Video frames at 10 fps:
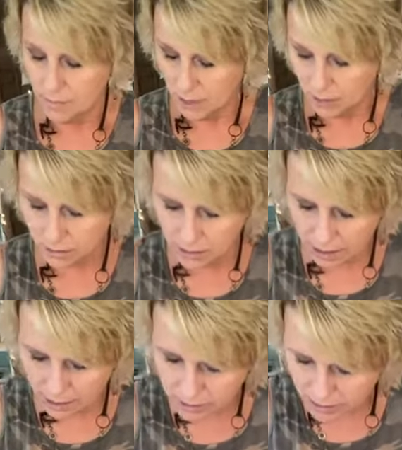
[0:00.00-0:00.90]
That looks,
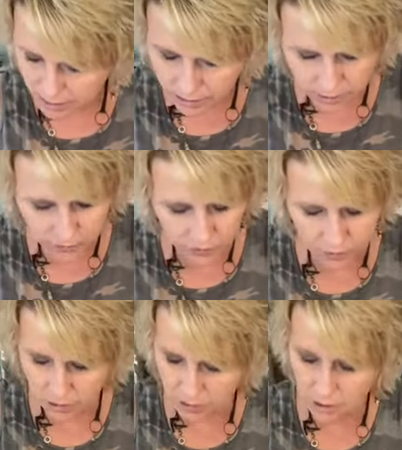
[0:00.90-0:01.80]
how is that
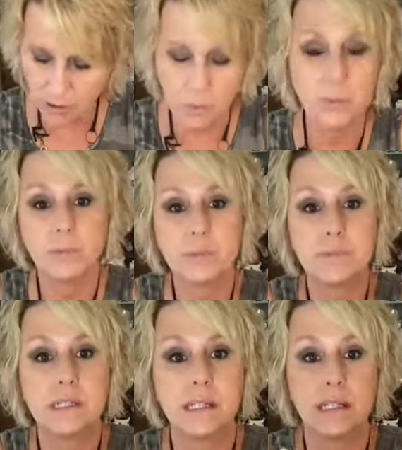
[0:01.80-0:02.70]
different? Oh,
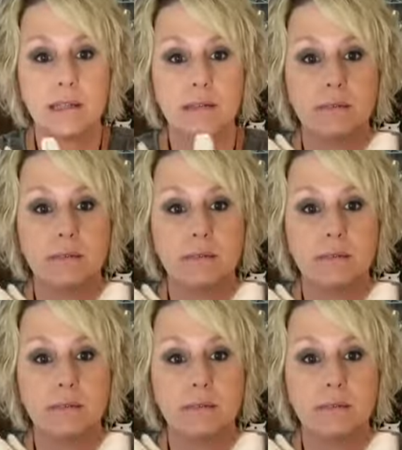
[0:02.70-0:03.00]
this is